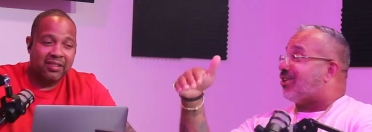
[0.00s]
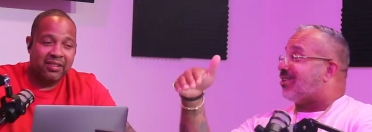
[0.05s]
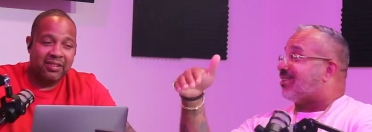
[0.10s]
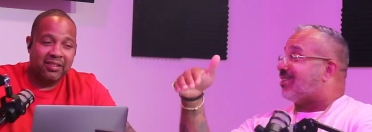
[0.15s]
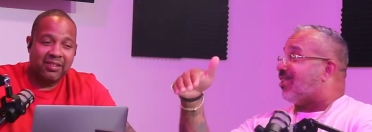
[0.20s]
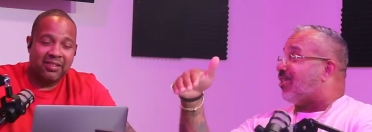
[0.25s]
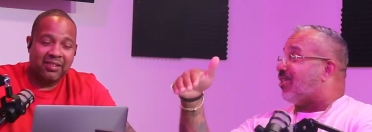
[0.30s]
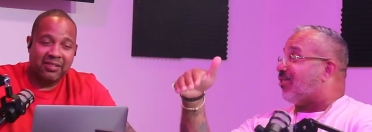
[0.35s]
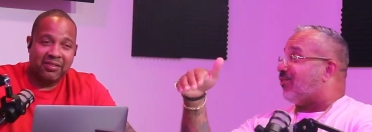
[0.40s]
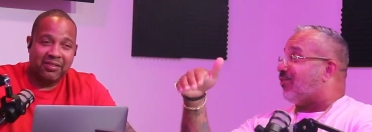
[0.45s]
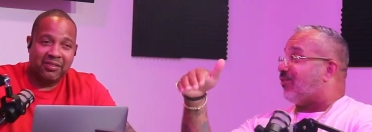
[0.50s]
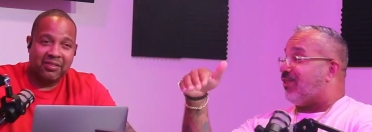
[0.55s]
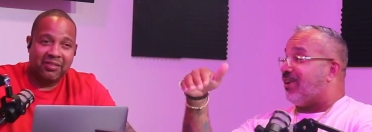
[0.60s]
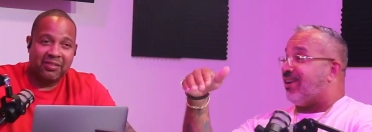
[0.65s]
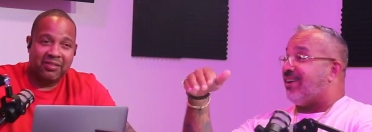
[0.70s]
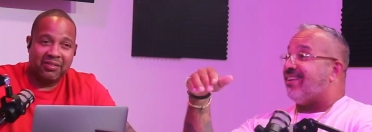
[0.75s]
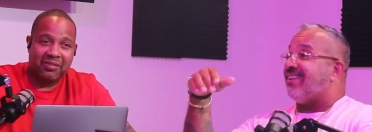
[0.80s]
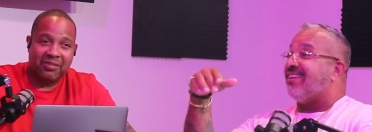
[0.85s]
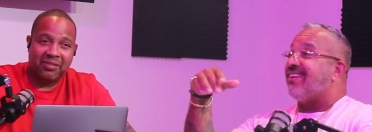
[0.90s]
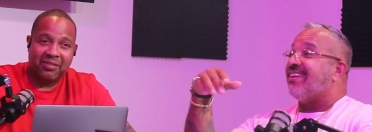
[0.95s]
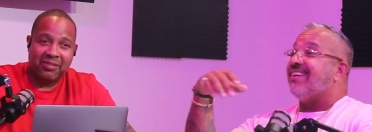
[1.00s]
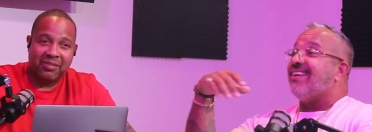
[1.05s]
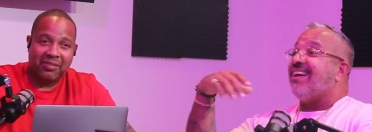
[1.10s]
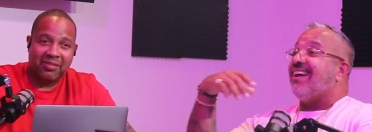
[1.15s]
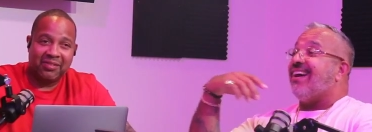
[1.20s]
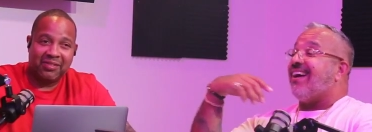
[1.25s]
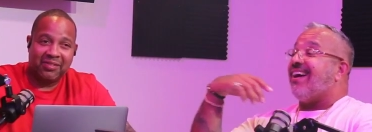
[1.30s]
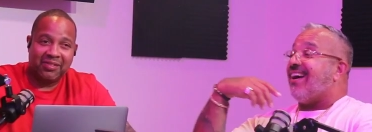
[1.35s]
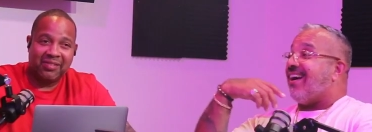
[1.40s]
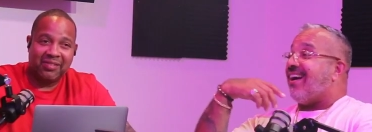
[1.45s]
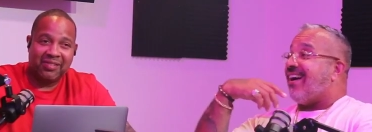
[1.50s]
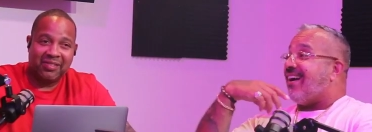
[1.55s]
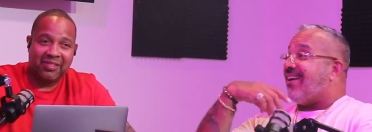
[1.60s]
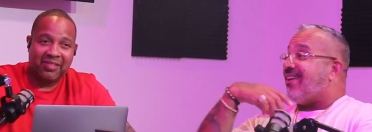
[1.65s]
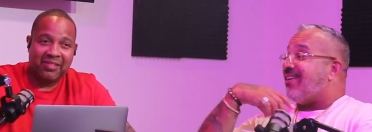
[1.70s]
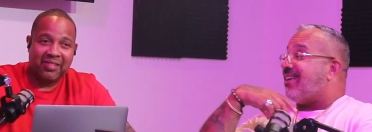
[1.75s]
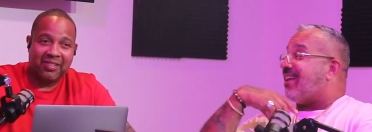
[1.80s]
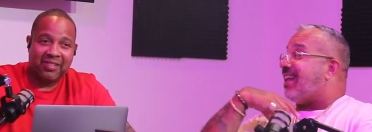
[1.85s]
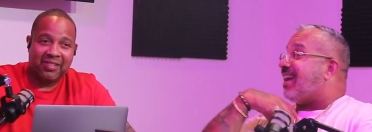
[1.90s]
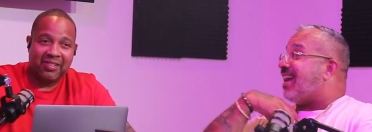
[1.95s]
Speaker 1: yourself right, in. Right.
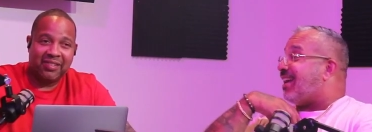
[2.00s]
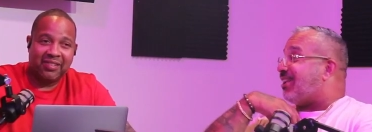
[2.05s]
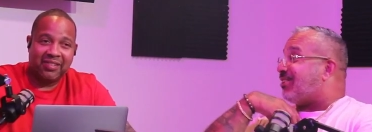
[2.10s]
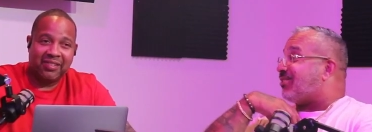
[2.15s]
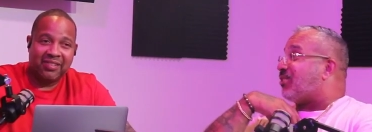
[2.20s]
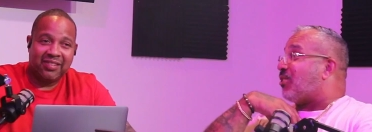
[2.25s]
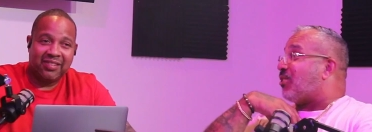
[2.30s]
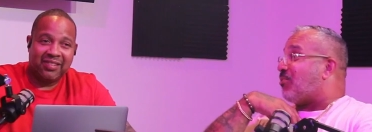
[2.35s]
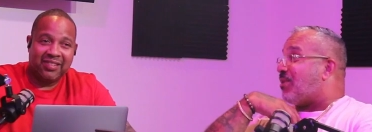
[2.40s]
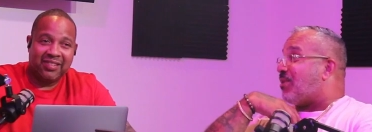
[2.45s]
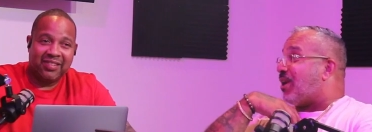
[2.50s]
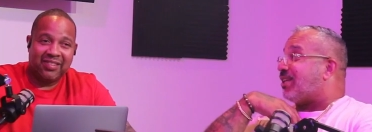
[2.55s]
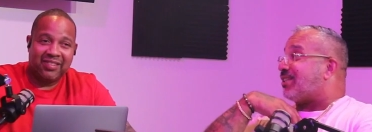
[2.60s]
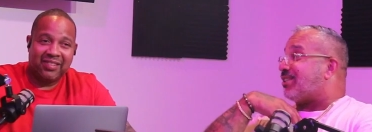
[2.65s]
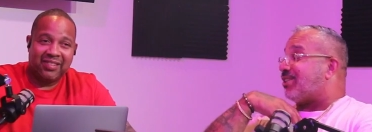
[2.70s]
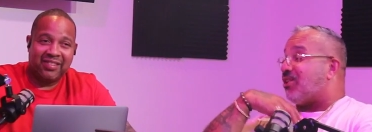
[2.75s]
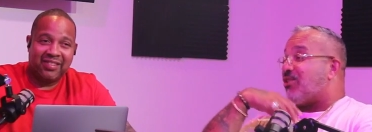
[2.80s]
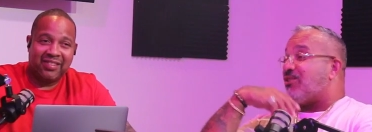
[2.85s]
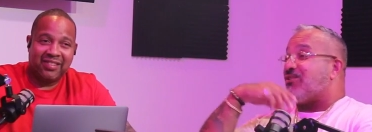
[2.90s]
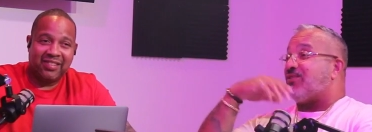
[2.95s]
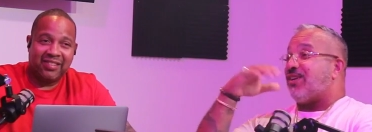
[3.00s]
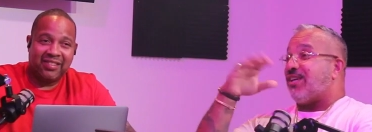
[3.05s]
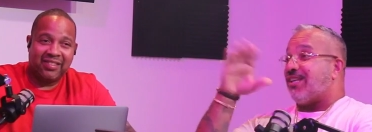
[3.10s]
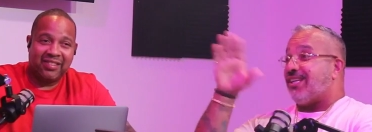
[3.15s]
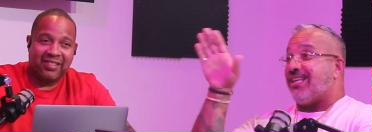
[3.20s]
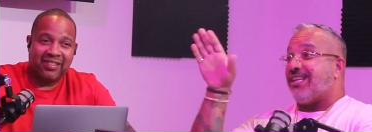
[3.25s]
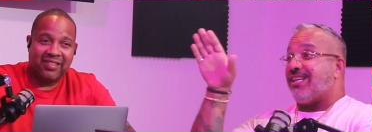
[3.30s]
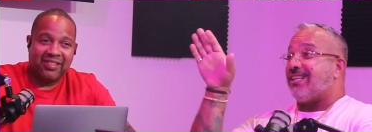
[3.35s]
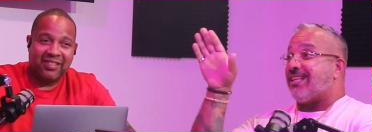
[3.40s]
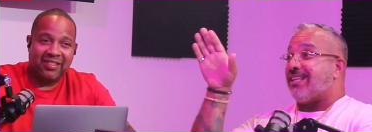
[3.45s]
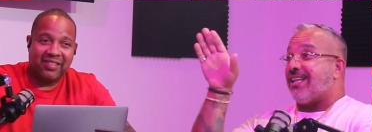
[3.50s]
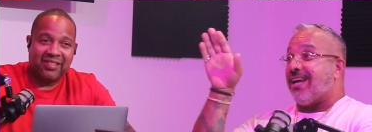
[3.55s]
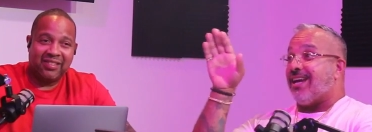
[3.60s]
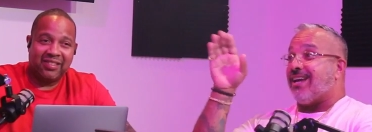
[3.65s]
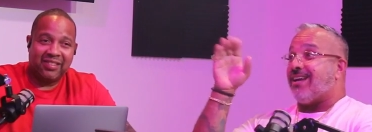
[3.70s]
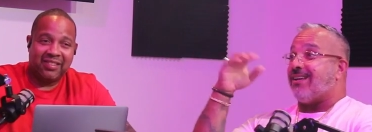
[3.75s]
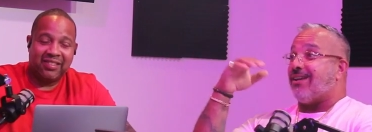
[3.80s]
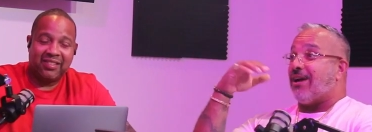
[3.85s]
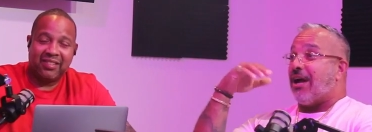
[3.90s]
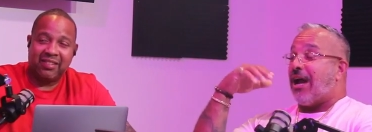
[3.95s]
I, and I had to turn myself in. It's
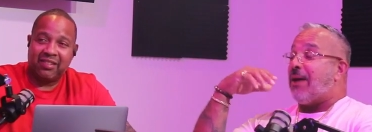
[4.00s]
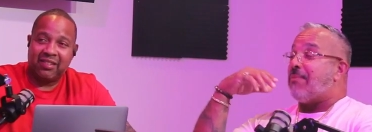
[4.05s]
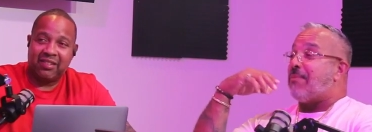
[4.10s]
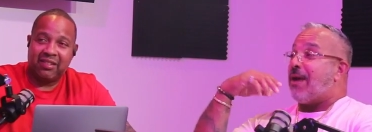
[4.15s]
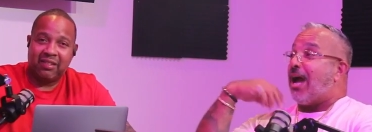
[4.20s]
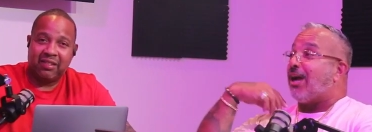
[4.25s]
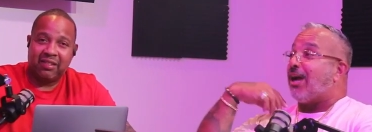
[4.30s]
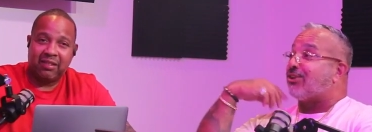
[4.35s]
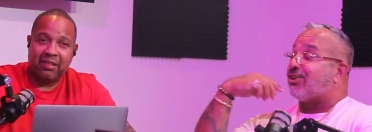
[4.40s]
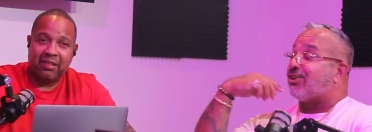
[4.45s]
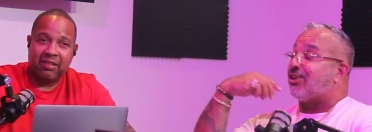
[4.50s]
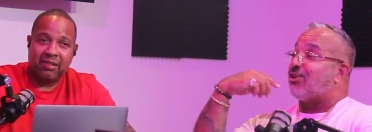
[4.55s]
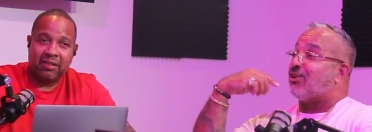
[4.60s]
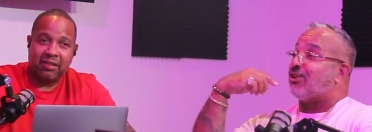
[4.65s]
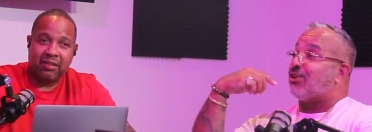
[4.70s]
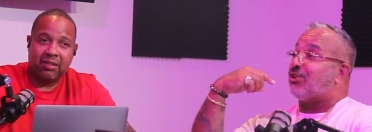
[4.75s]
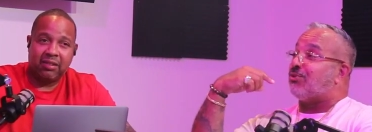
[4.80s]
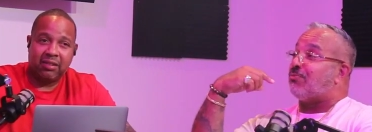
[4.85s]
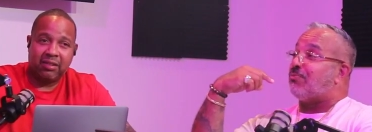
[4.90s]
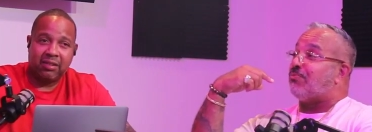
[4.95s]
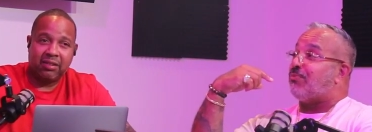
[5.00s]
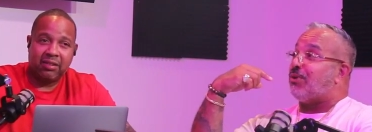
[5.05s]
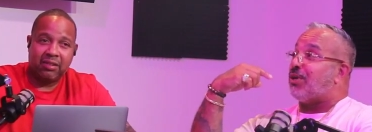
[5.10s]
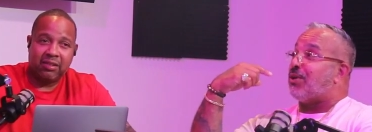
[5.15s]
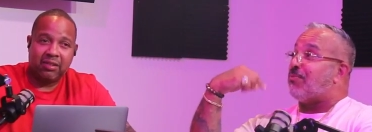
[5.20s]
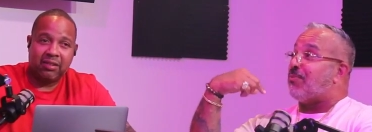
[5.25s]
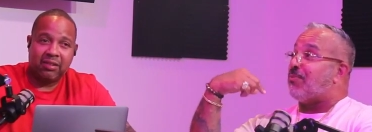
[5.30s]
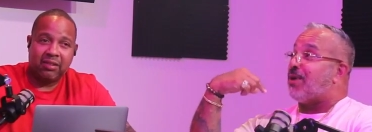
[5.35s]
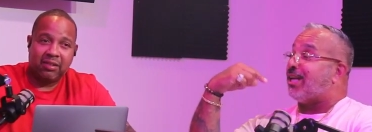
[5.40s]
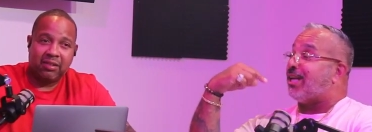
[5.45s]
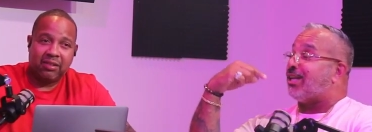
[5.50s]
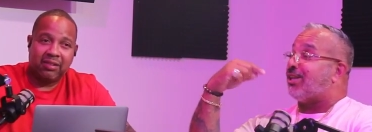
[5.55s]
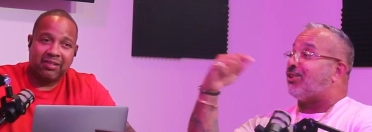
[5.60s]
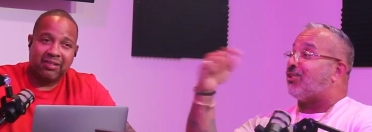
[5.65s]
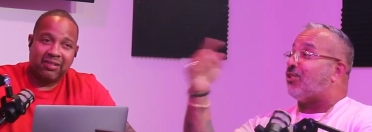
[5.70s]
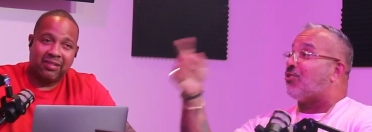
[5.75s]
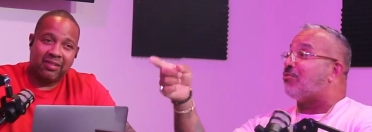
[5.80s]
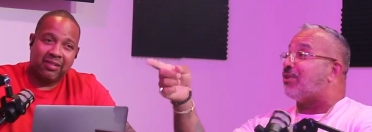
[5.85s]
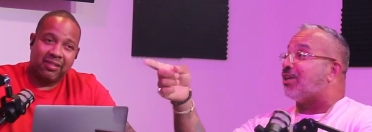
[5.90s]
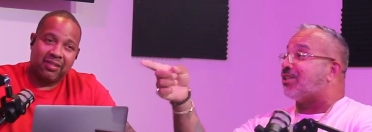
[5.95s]
like I'm actually gonna be a man and
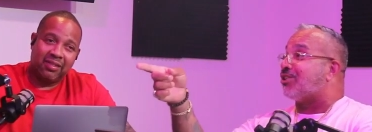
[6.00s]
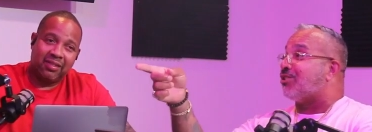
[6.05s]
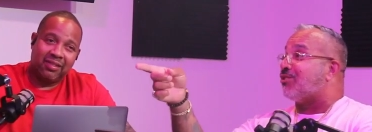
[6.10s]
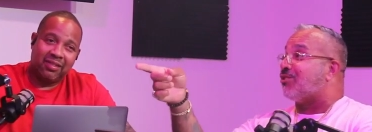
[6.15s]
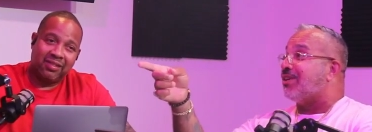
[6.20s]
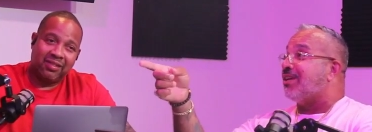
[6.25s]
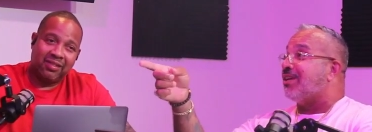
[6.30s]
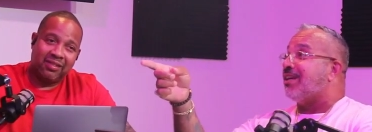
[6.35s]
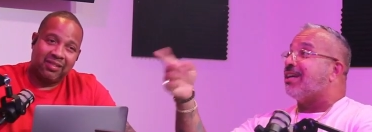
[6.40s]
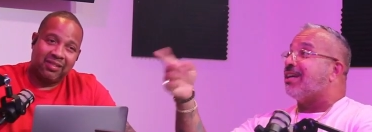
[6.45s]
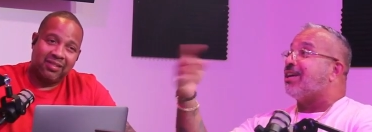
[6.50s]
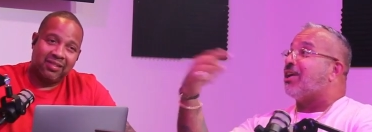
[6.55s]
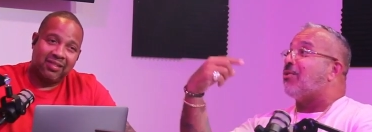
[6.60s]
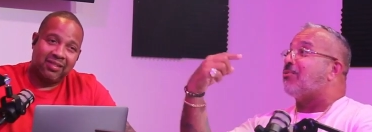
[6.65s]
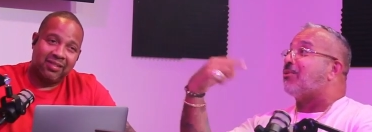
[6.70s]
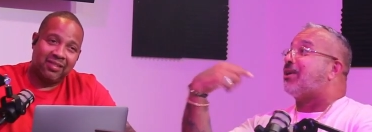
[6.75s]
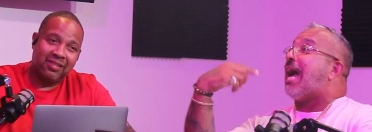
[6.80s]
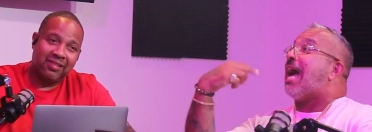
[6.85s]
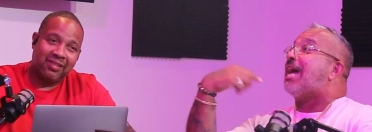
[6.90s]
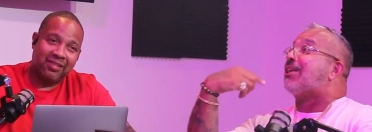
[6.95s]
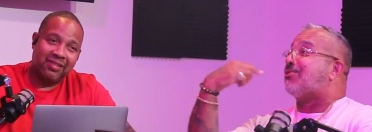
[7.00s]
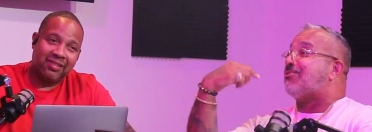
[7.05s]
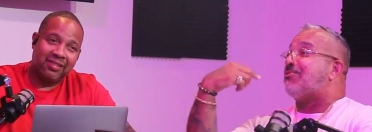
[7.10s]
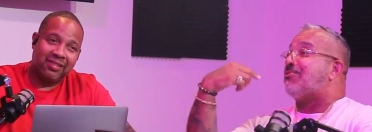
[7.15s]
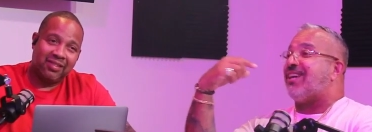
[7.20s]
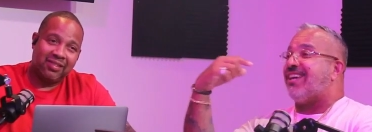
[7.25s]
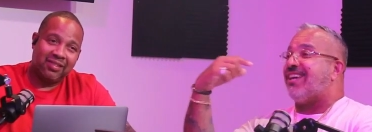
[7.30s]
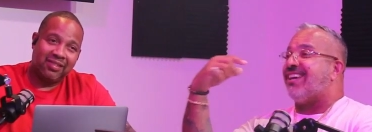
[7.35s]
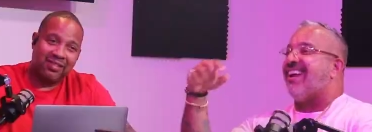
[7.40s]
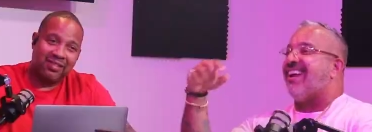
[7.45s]
turn myself. Come catch me.